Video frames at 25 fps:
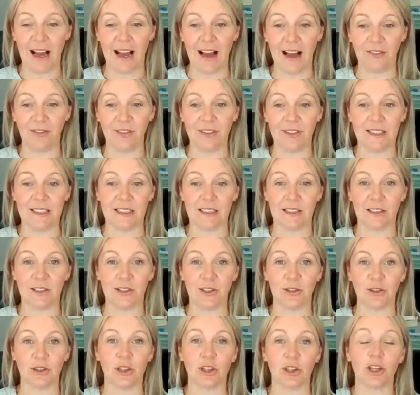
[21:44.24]
having to
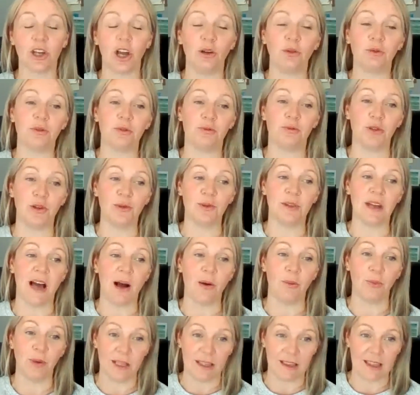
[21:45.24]
sort of go through
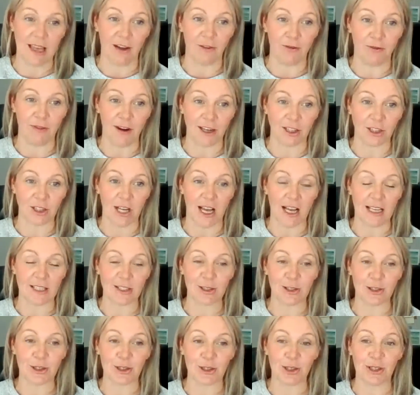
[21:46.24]
that with that franchise
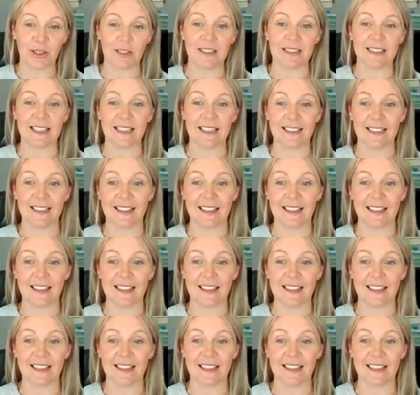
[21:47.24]
consultant